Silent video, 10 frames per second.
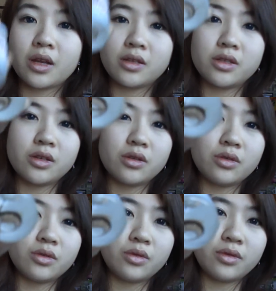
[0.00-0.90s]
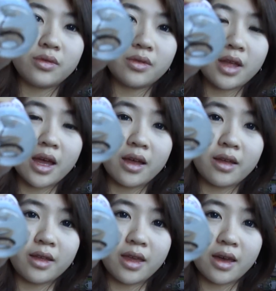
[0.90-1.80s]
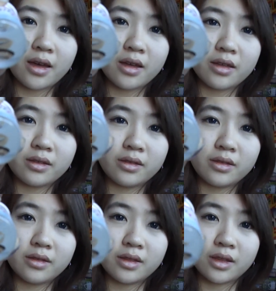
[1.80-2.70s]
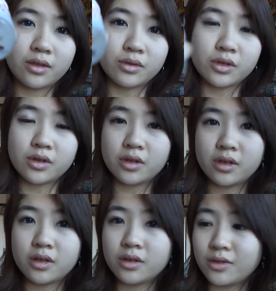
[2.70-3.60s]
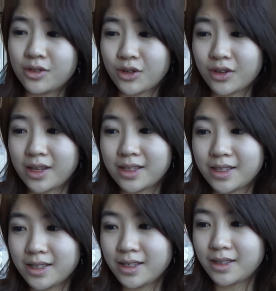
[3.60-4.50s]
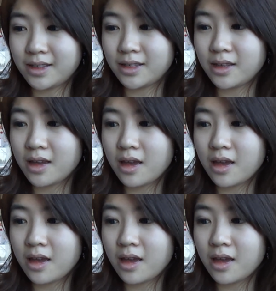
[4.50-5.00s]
So, yeah, those are the circle lenses.